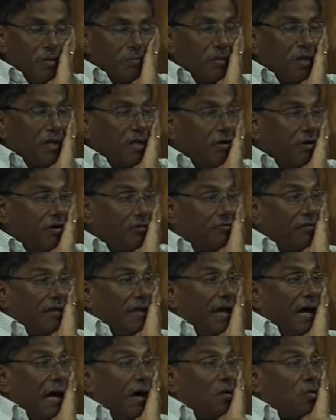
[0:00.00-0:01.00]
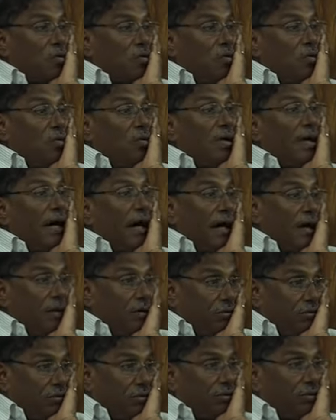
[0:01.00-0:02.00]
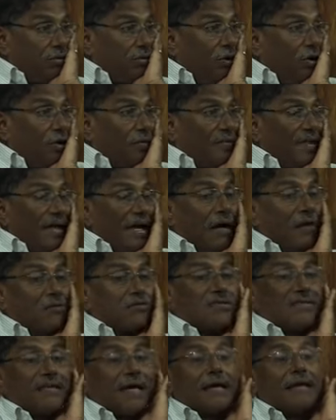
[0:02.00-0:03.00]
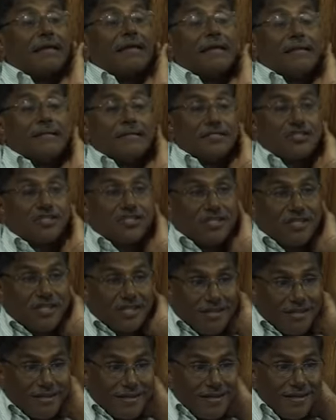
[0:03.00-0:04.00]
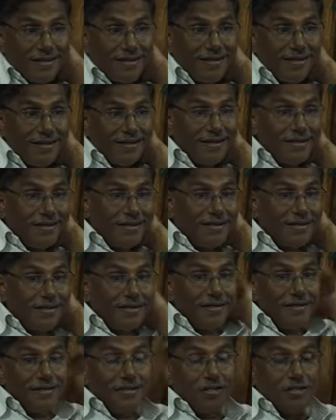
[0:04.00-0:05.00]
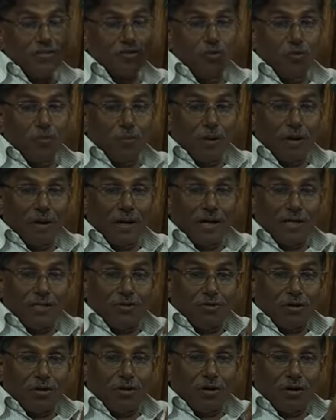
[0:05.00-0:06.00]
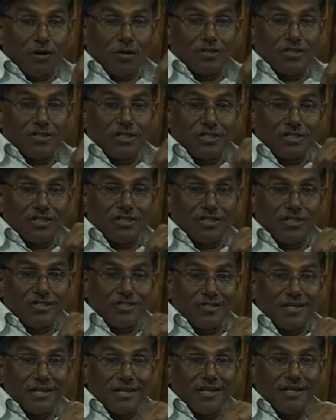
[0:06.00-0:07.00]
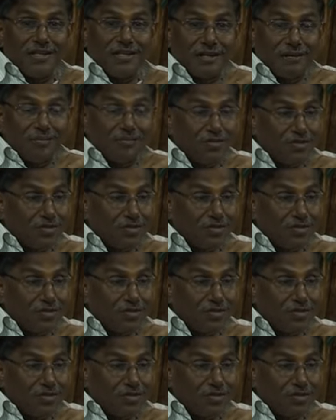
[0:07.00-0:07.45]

Because they have ruled out, or they have silenced the supernatural consciousness in them,